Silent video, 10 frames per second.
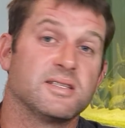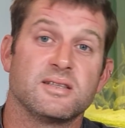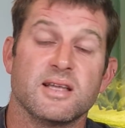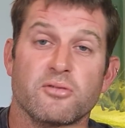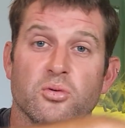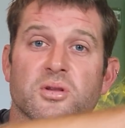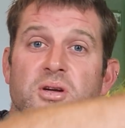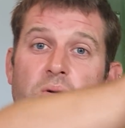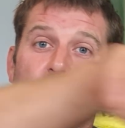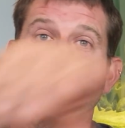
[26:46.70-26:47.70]
they're all the
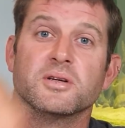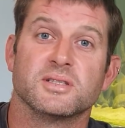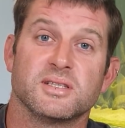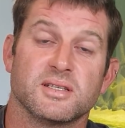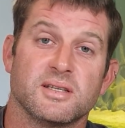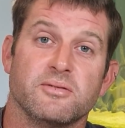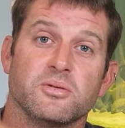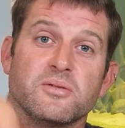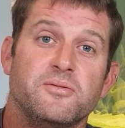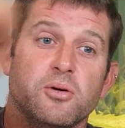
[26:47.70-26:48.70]
corners. They're
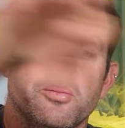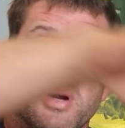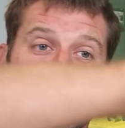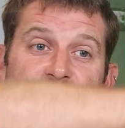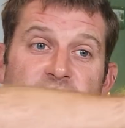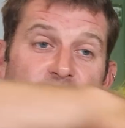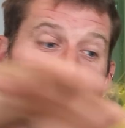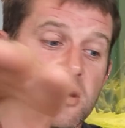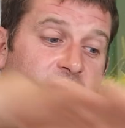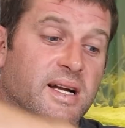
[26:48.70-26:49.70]
all the 4 pegs that have got
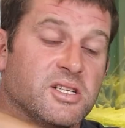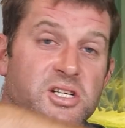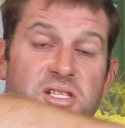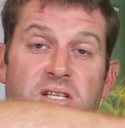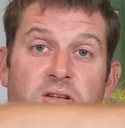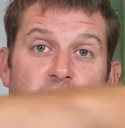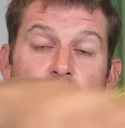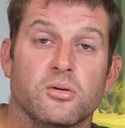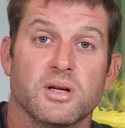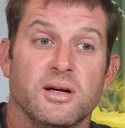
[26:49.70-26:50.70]
long edges in the
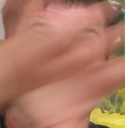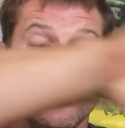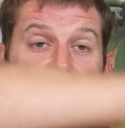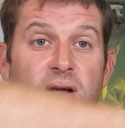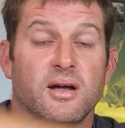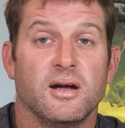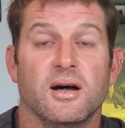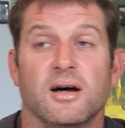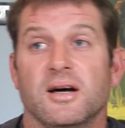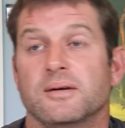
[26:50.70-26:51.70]
corner.
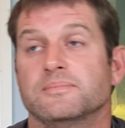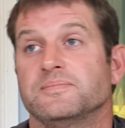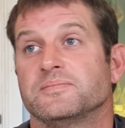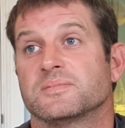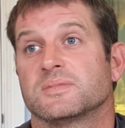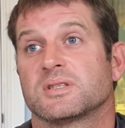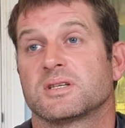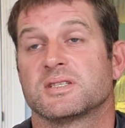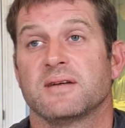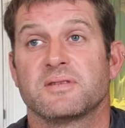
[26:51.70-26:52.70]

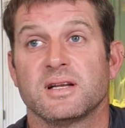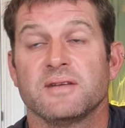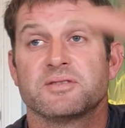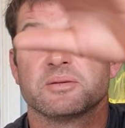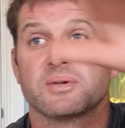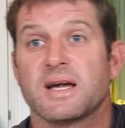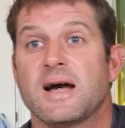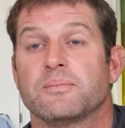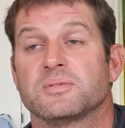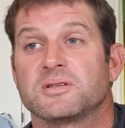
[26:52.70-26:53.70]
Because they have to leave some
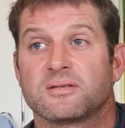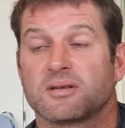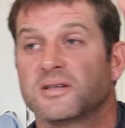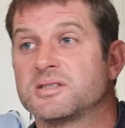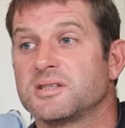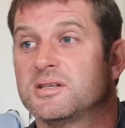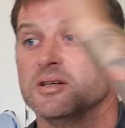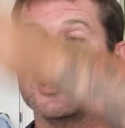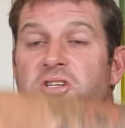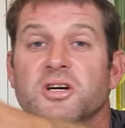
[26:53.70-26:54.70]
gap because
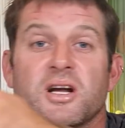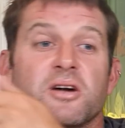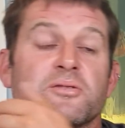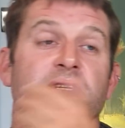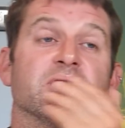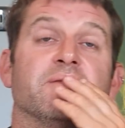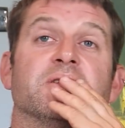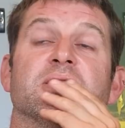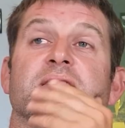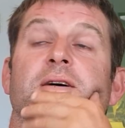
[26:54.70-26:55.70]
you chuck over each other
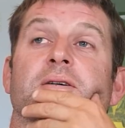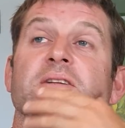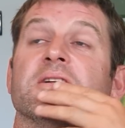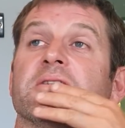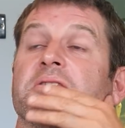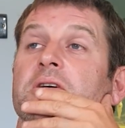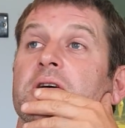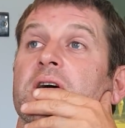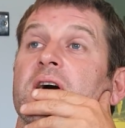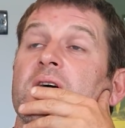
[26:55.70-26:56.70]
to the island if not.